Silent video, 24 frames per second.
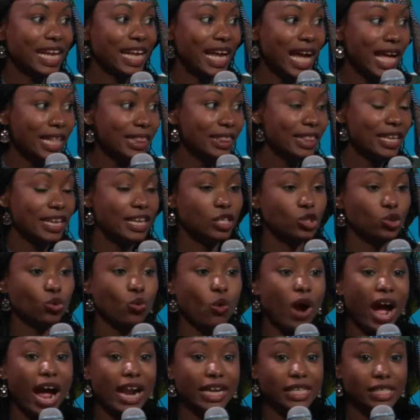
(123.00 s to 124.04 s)
countries who
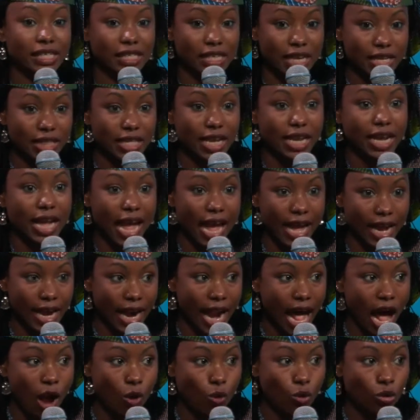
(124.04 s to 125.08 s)
are sitting
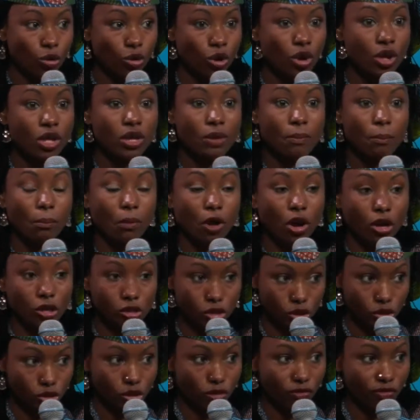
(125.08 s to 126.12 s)
around,
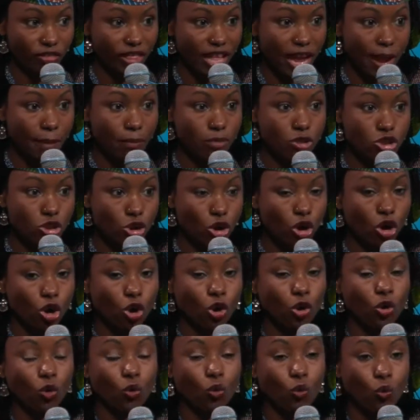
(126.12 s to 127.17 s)
most of them
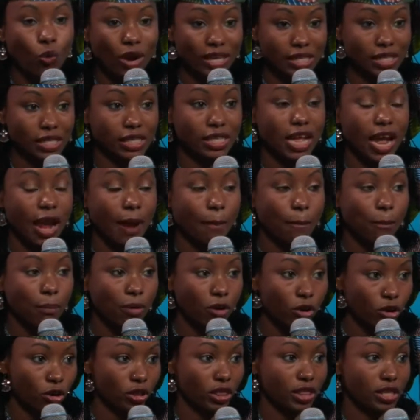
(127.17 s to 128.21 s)
know what's the
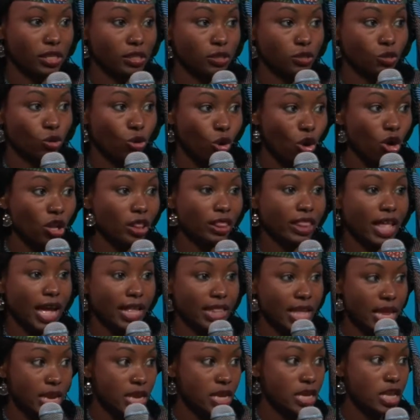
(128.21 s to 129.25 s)
importance role
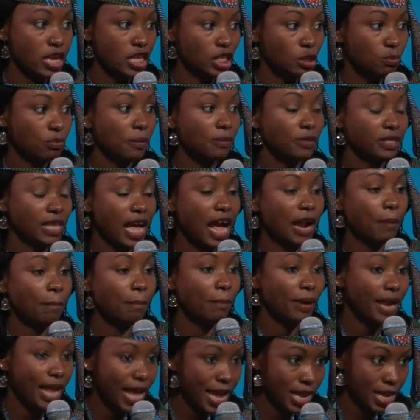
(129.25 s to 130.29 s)
that indigenous peoples are
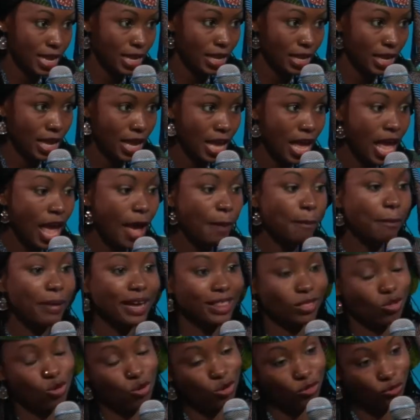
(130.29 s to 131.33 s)
playing. But
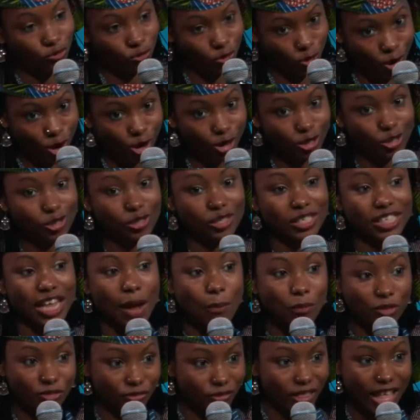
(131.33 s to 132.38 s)
of course,
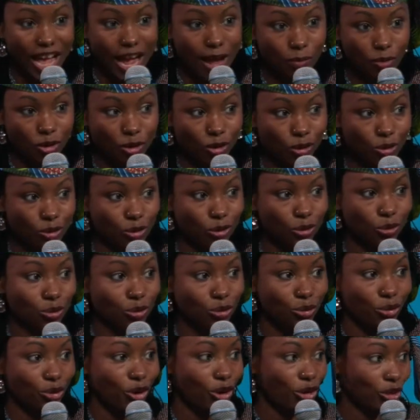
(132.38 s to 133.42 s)
some of them also
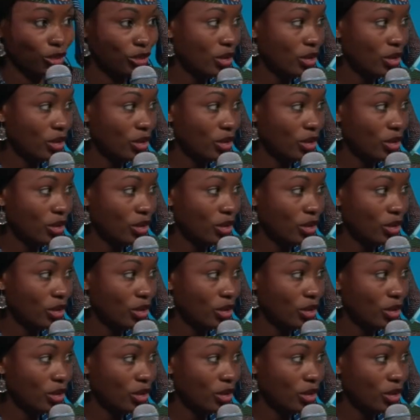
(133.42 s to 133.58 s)
do not